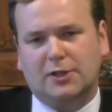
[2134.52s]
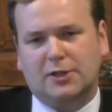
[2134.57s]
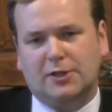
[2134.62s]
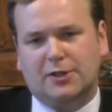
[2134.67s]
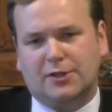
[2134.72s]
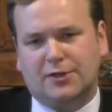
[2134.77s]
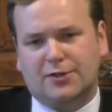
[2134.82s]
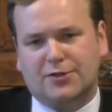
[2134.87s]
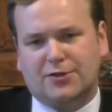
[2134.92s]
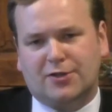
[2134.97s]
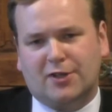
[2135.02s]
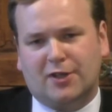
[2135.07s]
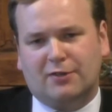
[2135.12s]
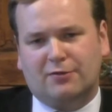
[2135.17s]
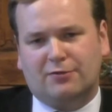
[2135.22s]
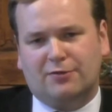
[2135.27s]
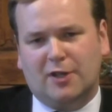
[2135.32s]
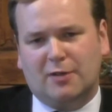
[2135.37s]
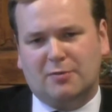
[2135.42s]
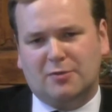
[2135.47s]
is that
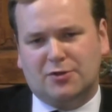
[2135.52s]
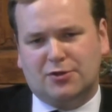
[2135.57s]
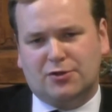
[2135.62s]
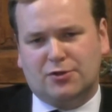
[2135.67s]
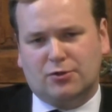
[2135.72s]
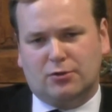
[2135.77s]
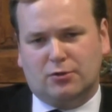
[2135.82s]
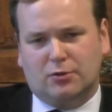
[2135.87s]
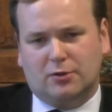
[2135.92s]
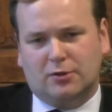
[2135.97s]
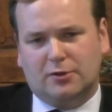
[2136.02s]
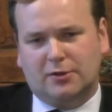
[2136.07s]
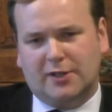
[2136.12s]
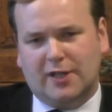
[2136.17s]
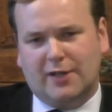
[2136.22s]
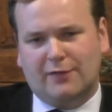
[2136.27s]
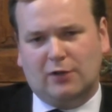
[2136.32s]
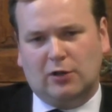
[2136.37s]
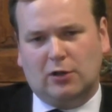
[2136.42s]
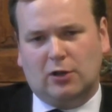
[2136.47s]
famous door
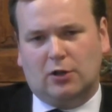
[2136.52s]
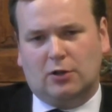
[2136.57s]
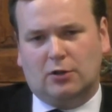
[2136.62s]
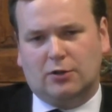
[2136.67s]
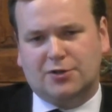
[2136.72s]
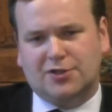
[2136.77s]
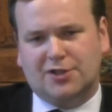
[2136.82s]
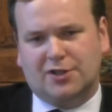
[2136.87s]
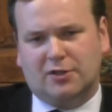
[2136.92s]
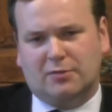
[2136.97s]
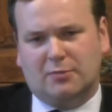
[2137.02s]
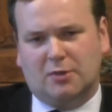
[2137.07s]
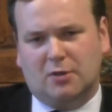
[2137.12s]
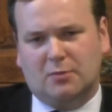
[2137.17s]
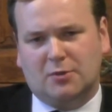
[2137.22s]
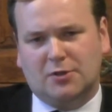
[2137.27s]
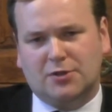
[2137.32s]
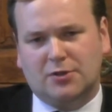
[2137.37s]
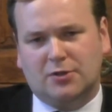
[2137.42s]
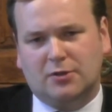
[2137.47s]
ever locked at the moment?